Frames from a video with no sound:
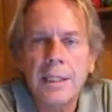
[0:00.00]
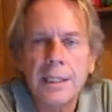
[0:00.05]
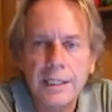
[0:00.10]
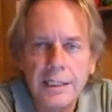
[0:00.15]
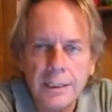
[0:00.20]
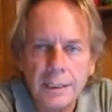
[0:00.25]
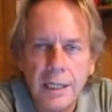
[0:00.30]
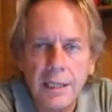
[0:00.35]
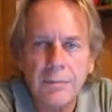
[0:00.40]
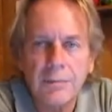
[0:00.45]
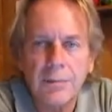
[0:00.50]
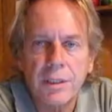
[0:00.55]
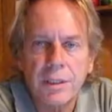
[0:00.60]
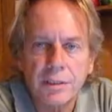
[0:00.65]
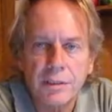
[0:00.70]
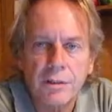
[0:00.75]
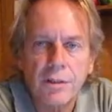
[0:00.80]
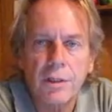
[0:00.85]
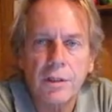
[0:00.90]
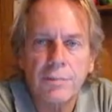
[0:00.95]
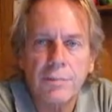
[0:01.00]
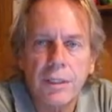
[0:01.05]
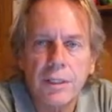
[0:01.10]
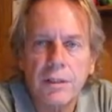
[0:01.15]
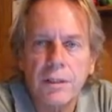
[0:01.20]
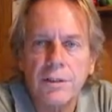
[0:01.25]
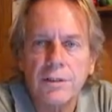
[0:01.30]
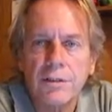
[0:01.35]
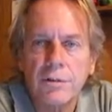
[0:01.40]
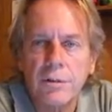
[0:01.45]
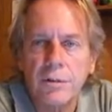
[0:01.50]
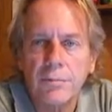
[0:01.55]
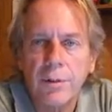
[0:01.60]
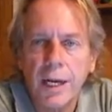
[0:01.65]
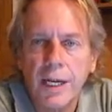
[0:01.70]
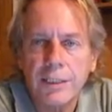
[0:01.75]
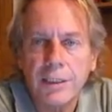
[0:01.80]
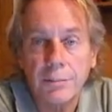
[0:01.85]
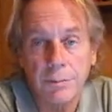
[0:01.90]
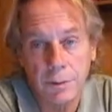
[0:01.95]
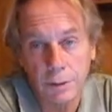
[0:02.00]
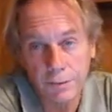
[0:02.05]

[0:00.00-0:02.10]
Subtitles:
it's going to be close to impossible.